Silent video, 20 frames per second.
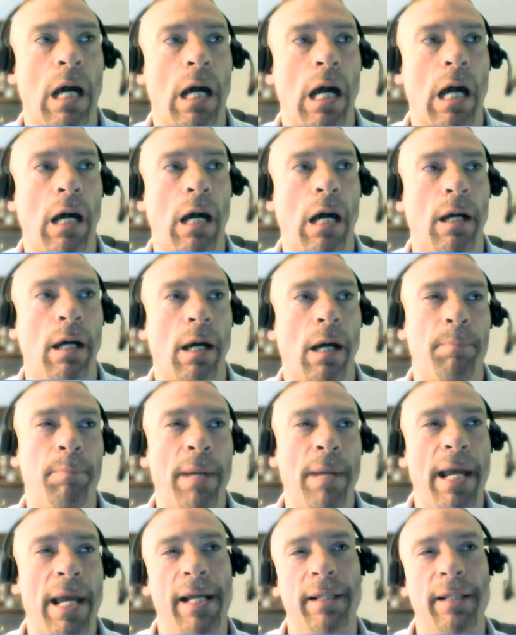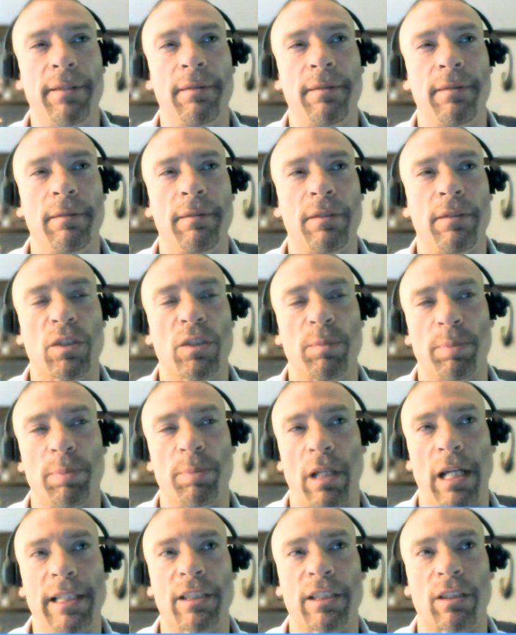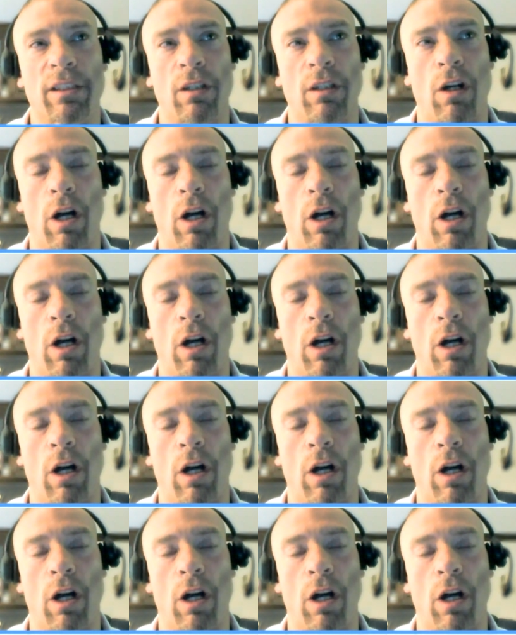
a bad splice